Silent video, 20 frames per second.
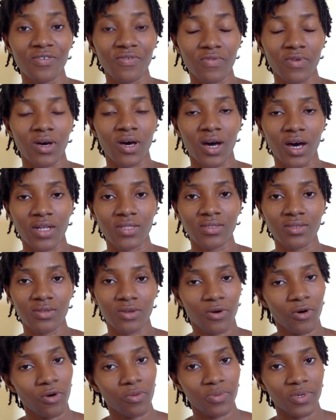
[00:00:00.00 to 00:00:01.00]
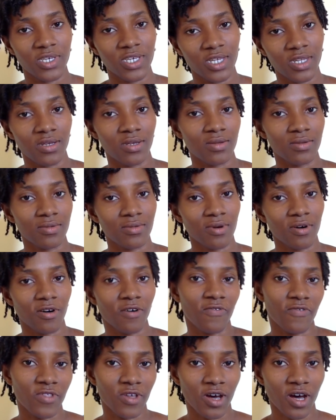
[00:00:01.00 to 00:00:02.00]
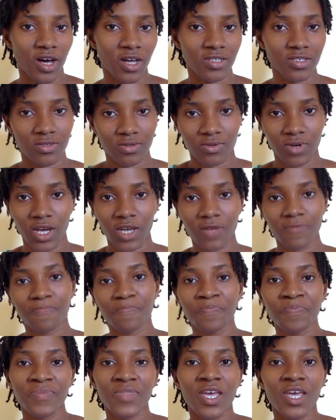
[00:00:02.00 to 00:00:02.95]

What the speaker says: of the heart, the whole beginning of the heart, right?